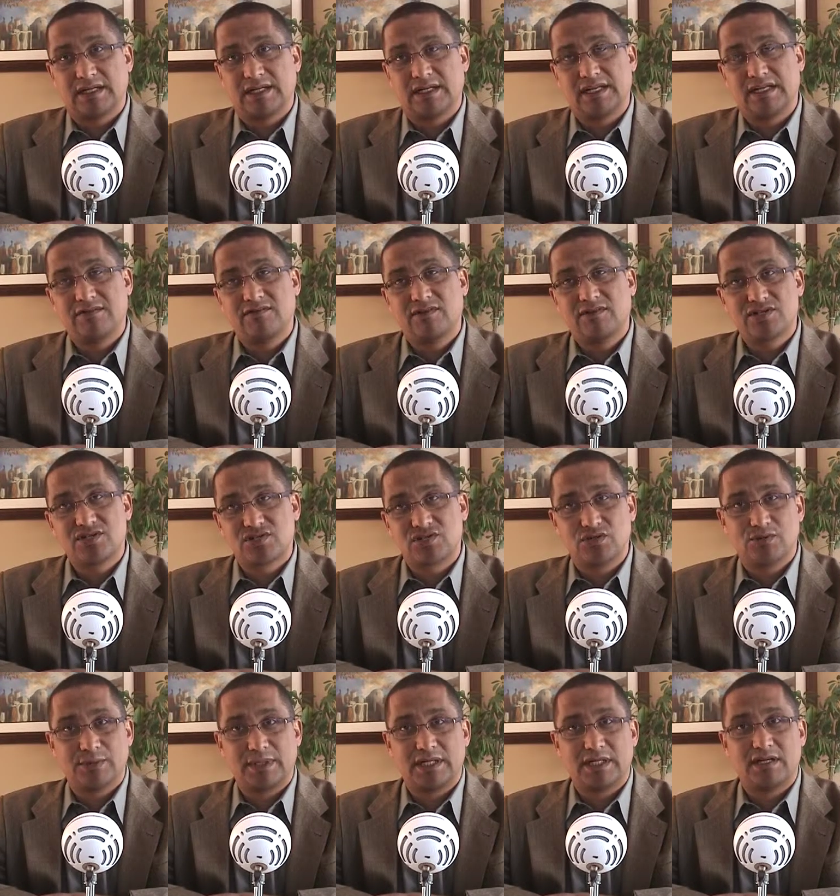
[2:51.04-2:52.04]
Even
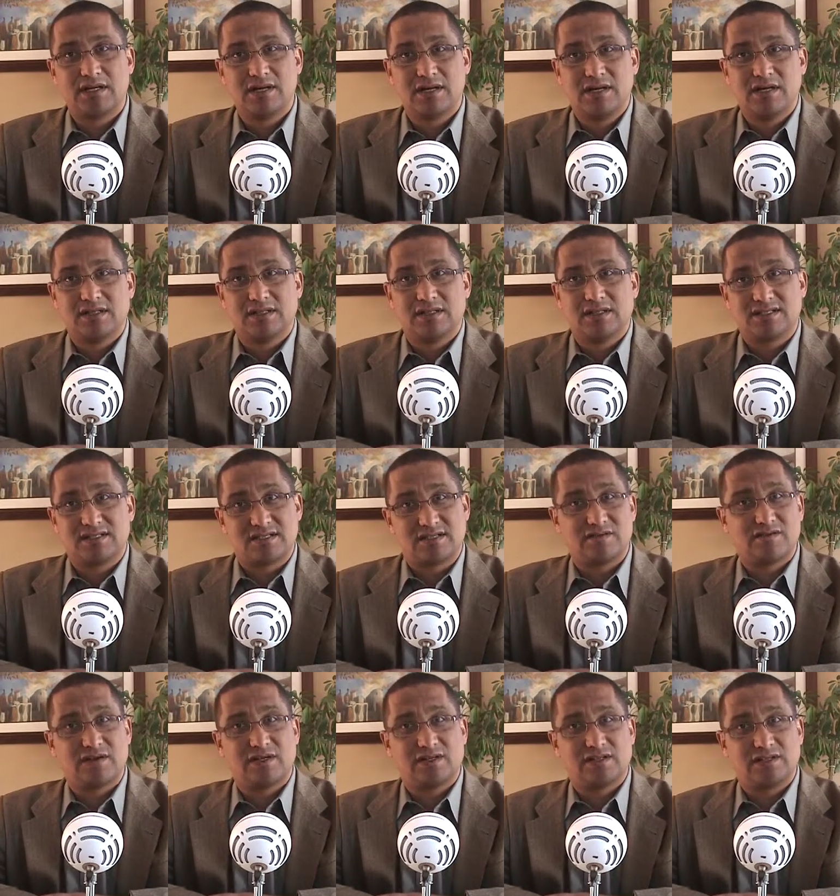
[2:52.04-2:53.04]
assuming that it's a
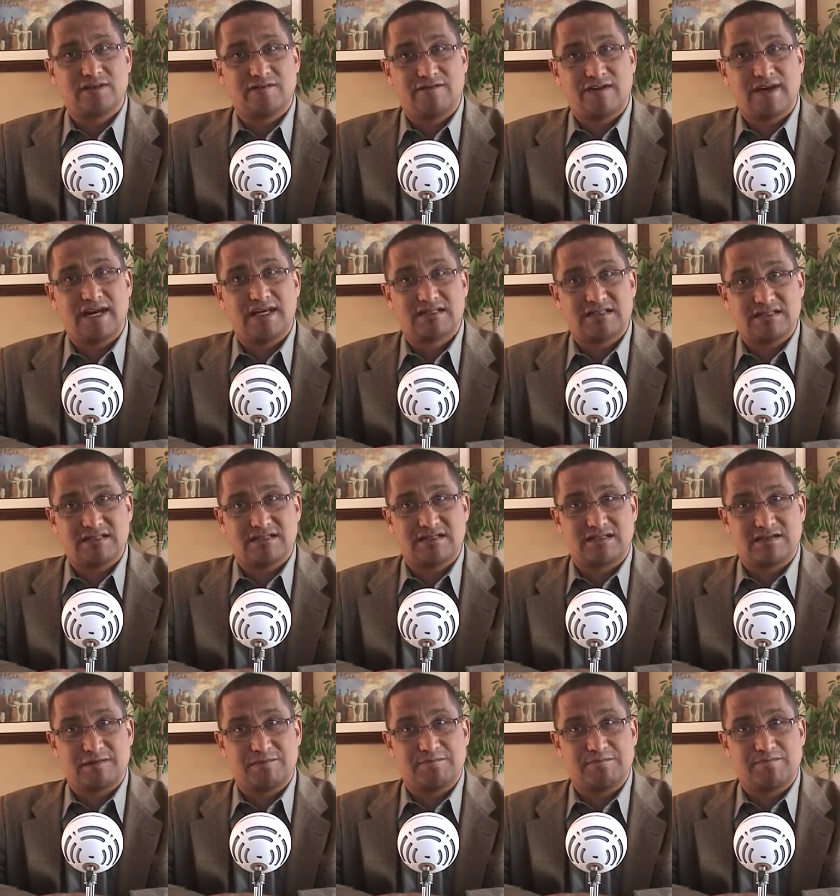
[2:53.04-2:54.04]
fairly fast
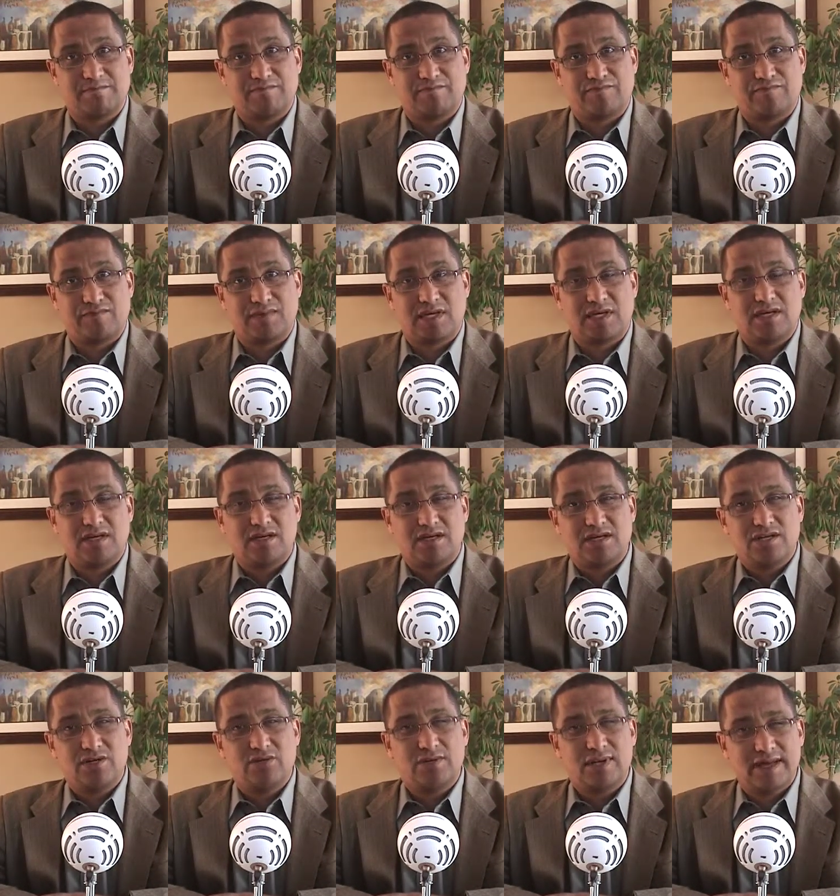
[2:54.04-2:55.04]
system,
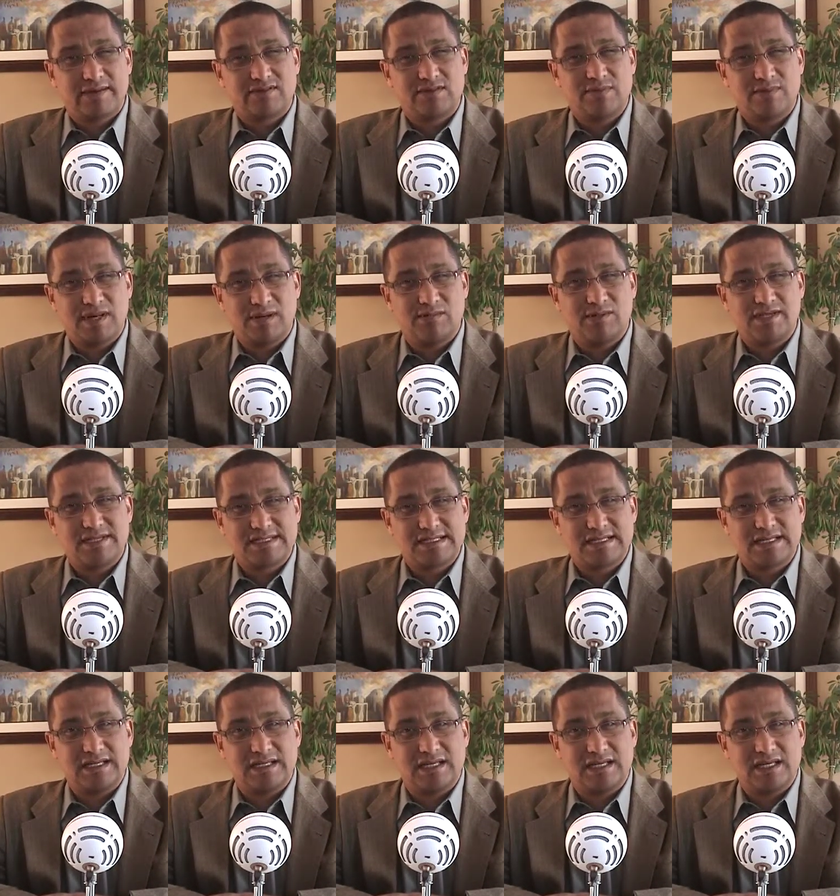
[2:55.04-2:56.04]
you'd have to be able to
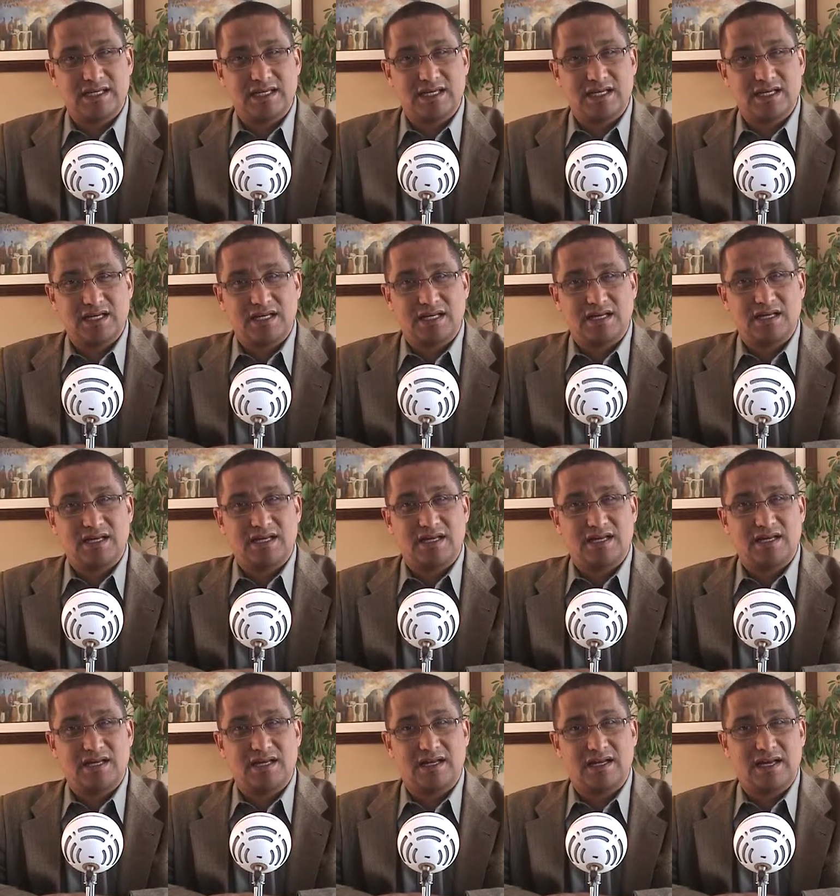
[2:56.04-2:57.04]
see
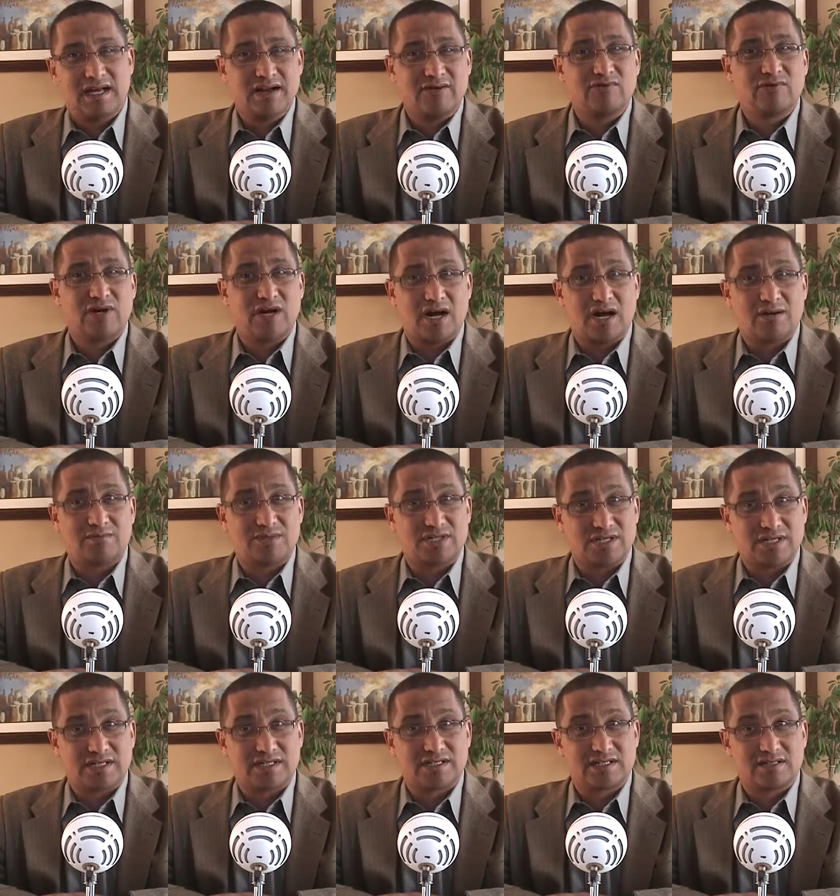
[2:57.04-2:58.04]
every
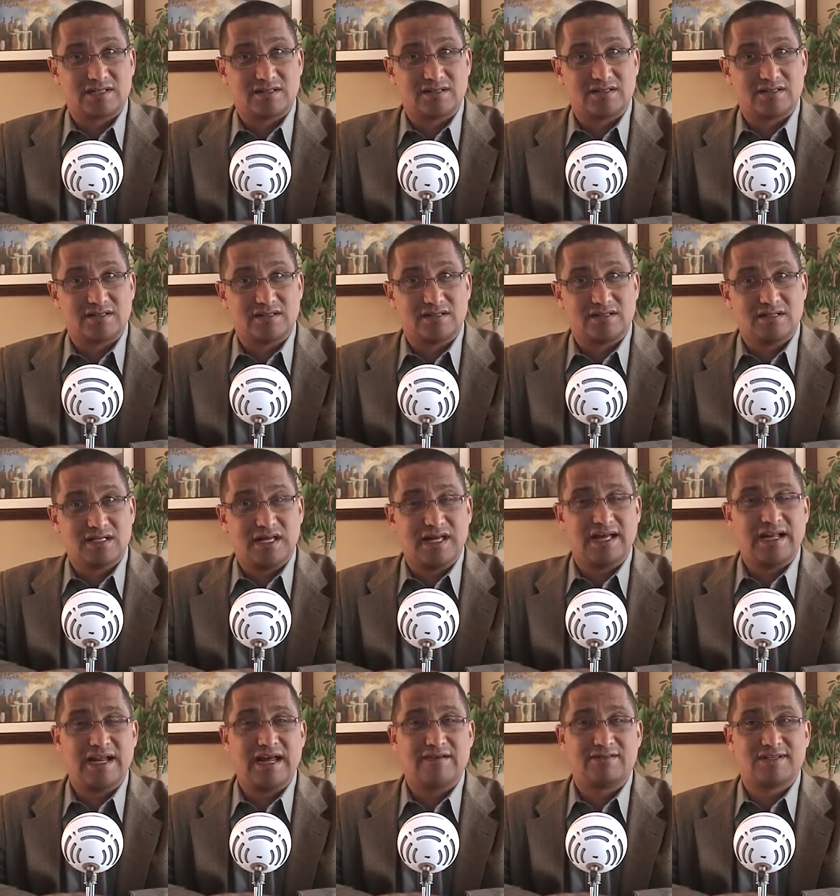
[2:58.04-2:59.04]
object and
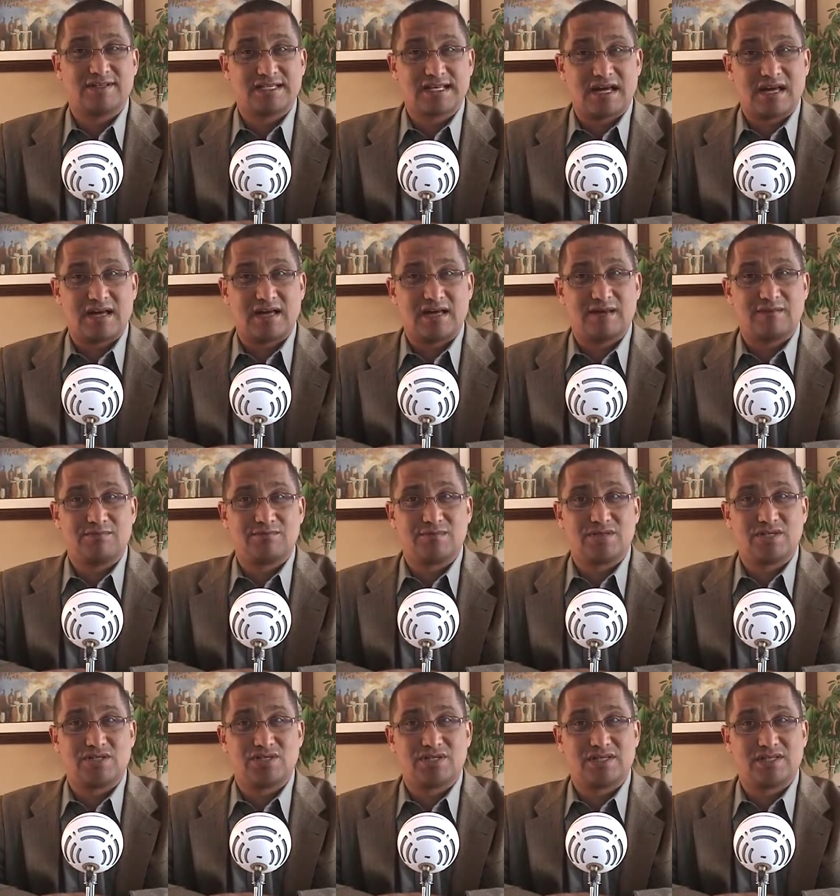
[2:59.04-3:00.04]
have the time
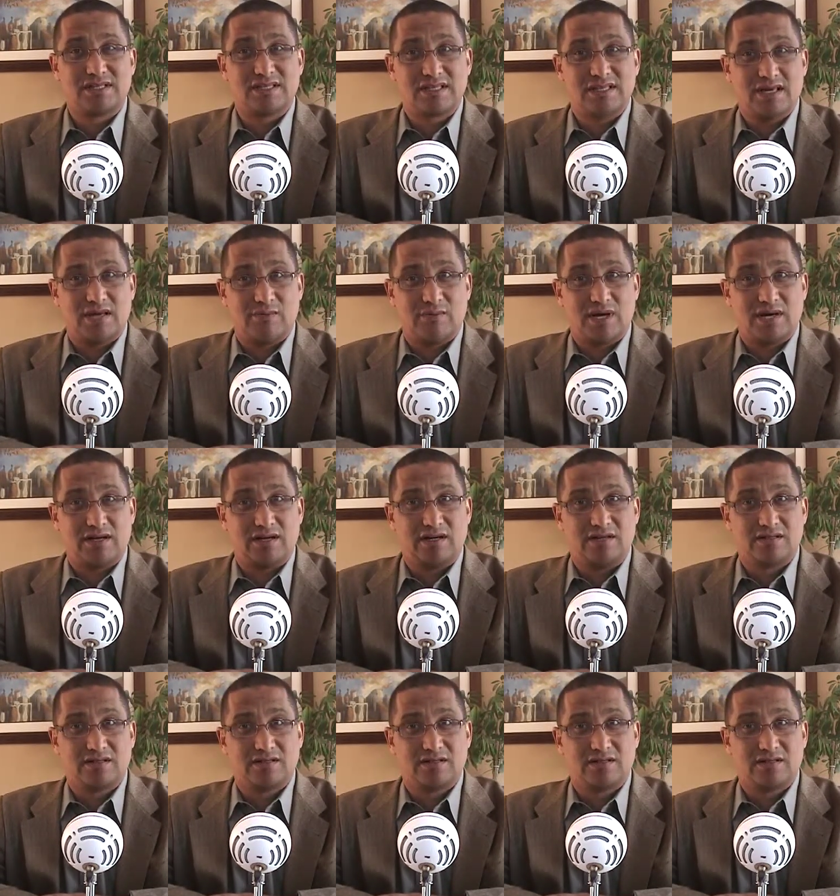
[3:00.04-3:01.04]
to think about it.